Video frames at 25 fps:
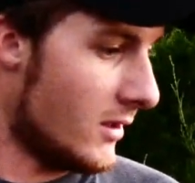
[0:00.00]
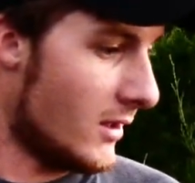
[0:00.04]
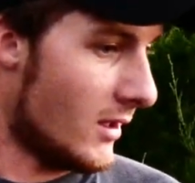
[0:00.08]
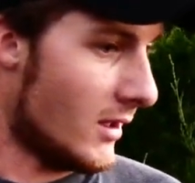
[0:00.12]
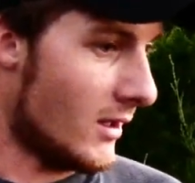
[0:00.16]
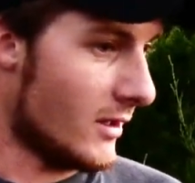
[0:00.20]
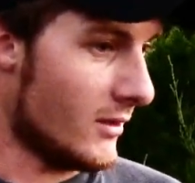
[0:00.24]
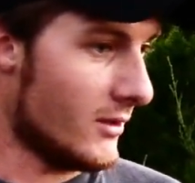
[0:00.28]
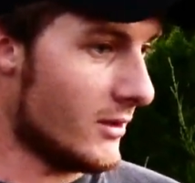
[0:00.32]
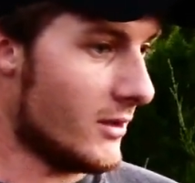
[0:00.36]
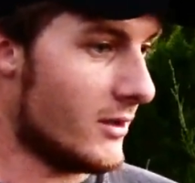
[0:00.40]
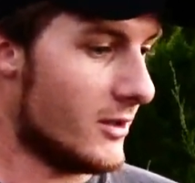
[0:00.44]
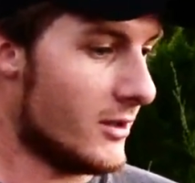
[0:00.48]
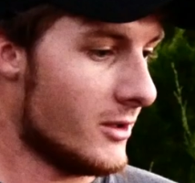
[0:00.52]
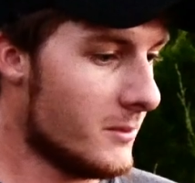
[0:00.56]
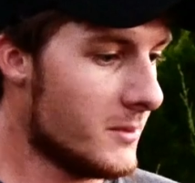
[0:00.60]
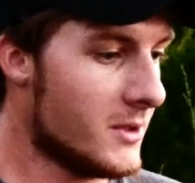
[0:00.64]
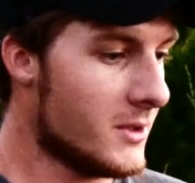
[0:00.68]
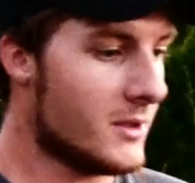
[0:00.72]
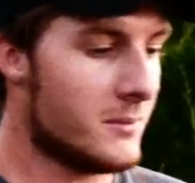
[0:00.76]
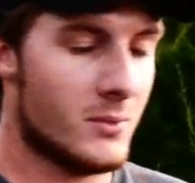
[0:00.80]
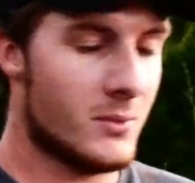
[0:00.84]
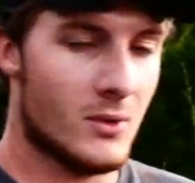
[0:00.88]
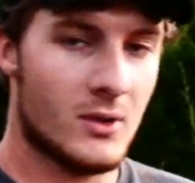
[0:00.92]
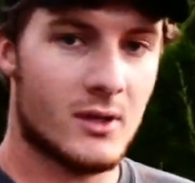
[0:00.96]
I don't know, it'll be
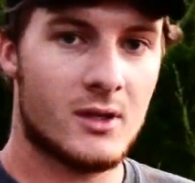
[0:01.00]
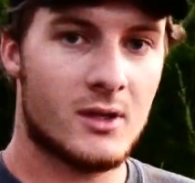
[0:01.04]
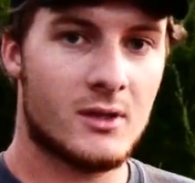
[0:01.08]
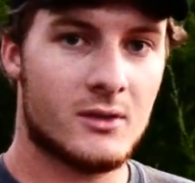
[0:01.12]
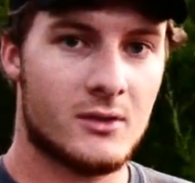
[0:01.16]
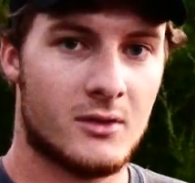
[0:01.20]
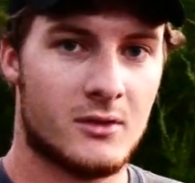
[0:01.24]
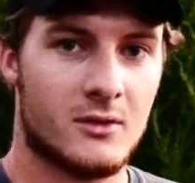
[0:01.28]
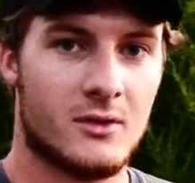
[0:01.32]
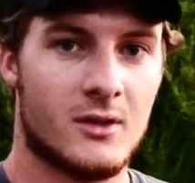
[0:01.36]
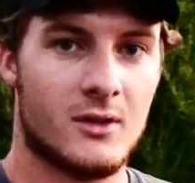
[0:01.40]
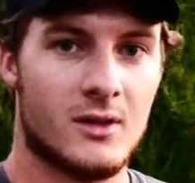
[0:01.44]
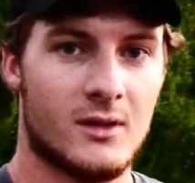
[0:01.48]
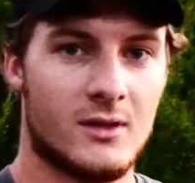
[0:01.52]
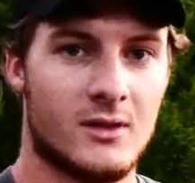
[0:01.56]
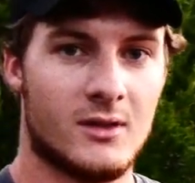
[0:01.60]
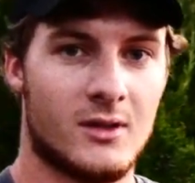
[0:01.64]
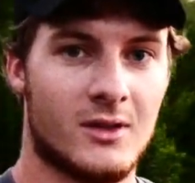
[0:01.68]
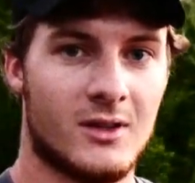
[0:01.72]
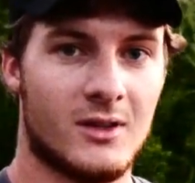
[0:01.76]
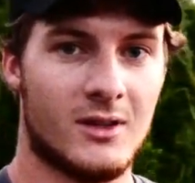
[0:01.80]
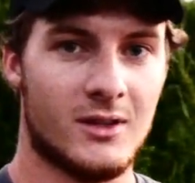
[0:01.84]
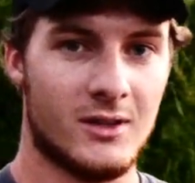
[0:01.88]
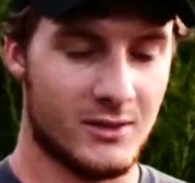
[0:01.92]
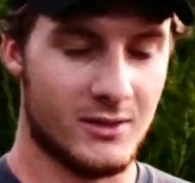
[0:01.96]
pretty interesting to
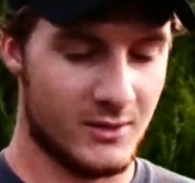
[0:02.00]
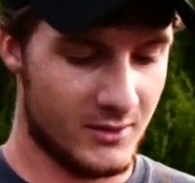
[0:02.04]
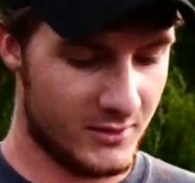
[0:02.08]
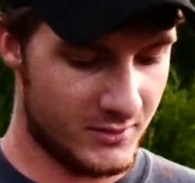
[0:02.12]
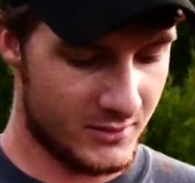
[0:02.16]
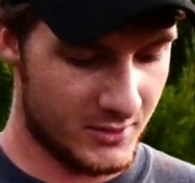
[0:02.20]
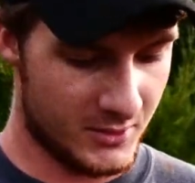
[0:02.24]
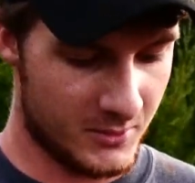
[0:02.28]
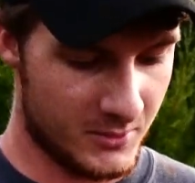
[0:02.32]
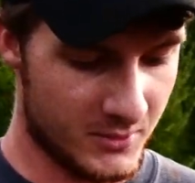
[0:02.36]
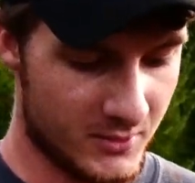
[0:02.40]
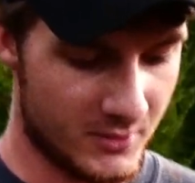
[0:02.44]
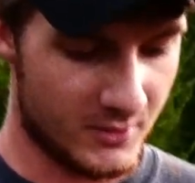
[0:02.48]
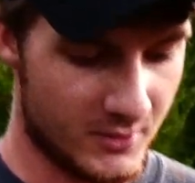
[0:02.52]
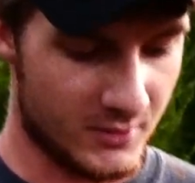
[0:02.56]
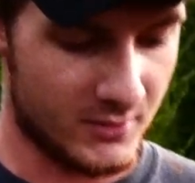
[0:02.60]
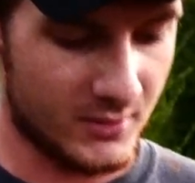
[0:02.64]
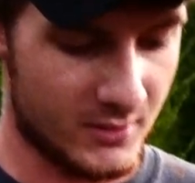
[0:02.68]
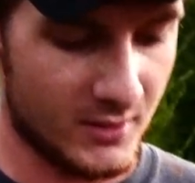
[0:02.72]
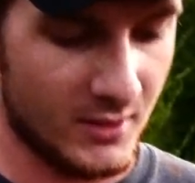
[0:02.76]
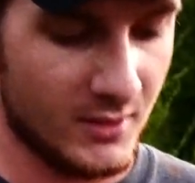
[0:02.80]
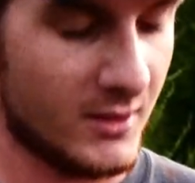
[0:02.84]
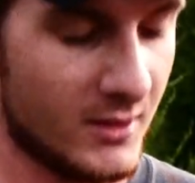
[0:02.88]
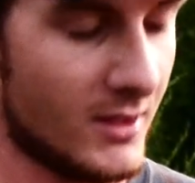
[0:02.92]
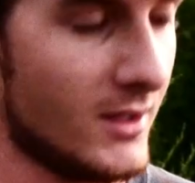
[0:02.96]
just see what this
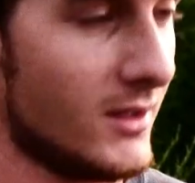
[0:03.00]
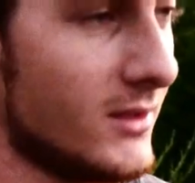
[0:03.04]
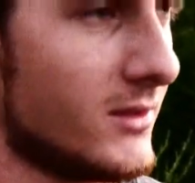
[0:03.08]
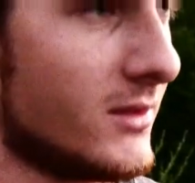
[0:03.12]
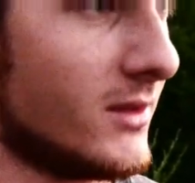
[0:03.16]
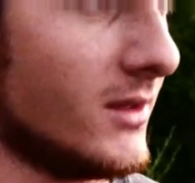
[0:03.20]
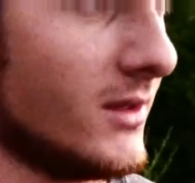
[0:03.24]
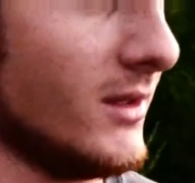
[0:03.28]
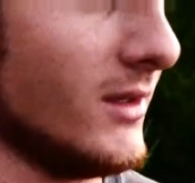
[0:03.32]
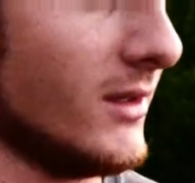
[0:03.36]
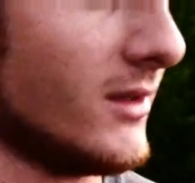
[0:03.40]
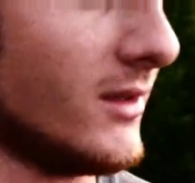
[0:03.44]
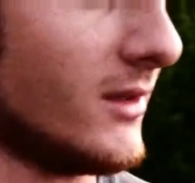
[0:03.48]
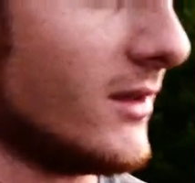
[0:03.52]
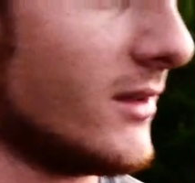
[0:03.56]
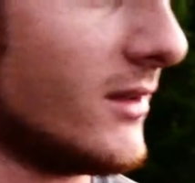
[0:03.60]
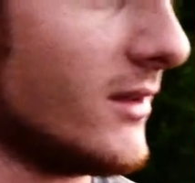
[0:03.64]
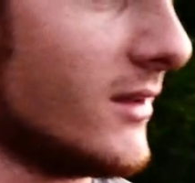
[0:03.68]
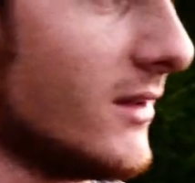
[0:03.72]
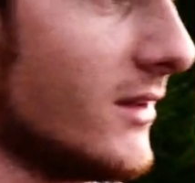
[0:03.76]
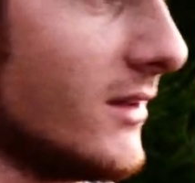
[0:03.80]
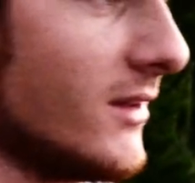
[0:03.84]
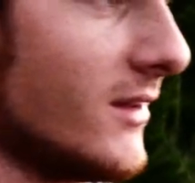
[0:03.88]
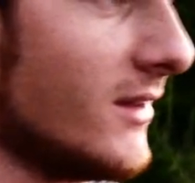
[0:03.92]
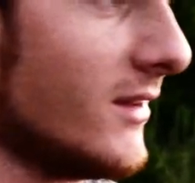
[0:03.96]
seed does here, and
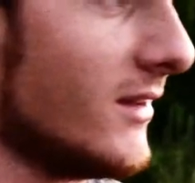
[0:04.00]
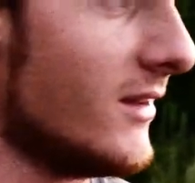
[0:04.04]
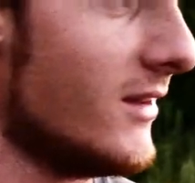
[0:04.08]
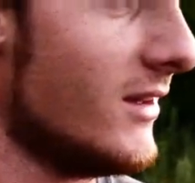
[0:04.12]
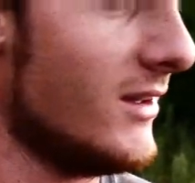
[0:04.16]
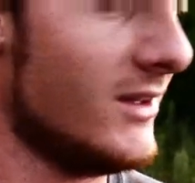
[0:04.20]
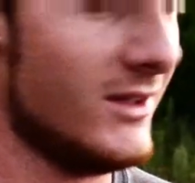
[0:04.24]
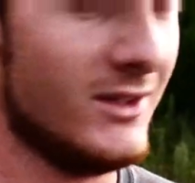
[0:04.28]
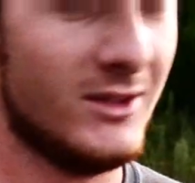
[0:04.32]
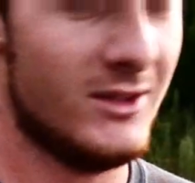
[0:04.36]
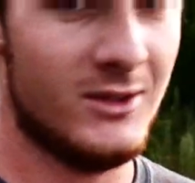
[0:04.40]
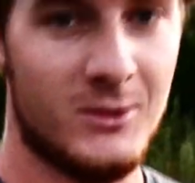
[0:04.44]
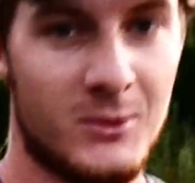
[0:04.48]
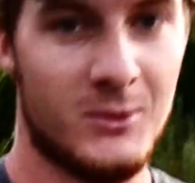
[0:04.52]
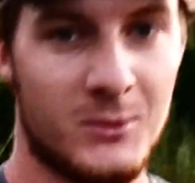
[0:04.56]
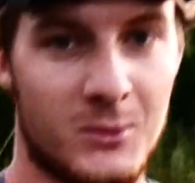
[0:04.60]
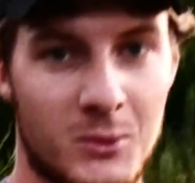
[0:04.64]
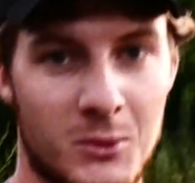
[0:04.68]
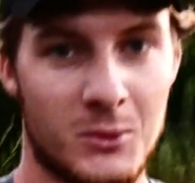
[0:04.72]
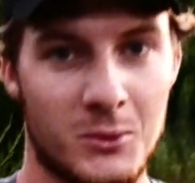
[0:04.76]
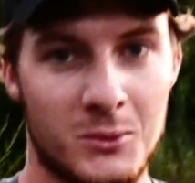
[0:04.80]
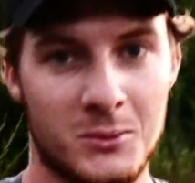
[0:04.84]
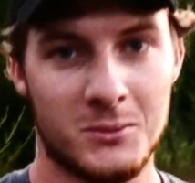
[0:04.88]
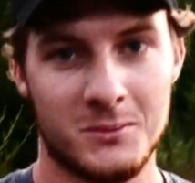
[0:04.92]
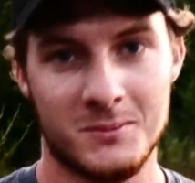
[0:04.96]

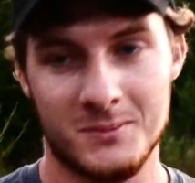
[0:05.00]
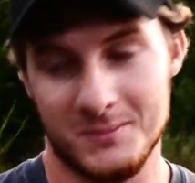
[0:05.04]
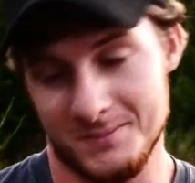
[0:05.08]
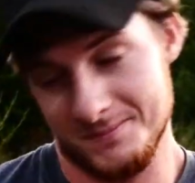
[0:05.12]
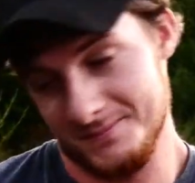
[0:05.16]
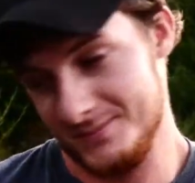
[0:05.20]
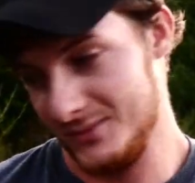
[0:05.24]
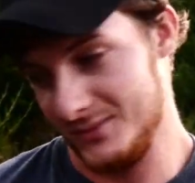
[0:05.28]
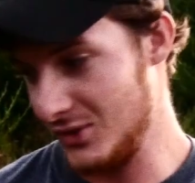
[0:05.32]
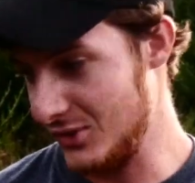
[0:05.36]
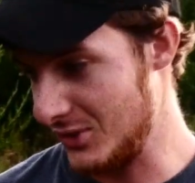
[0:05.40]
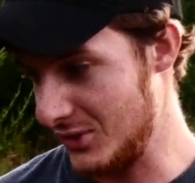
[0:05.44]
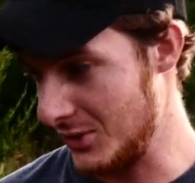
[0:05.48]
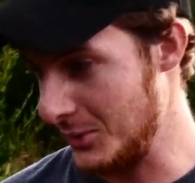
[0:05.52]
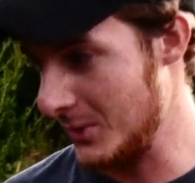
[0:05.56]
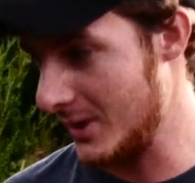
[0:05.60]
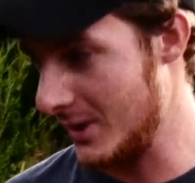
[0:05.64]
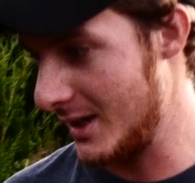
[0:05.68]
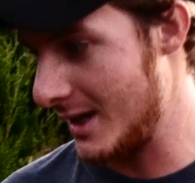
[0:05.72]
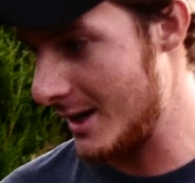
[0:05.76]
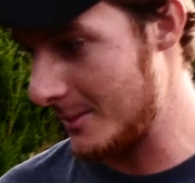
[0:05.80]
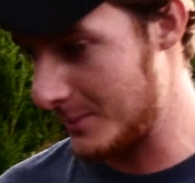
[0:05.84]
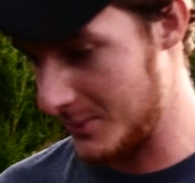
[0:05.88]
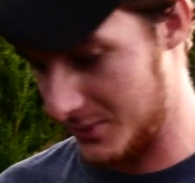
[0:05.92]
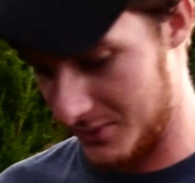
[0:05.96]
we'll see what
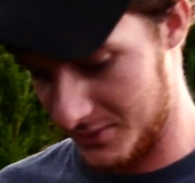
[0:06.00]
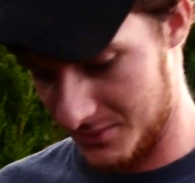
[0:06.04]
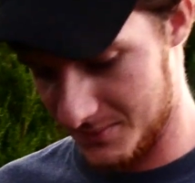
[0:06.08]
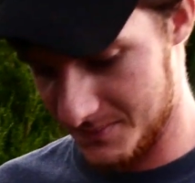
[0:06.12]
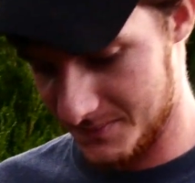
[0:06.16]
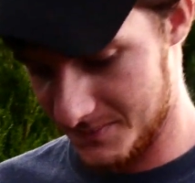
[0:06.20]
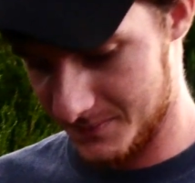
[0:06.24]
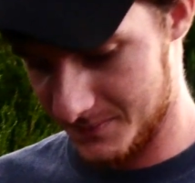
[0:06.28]
happens.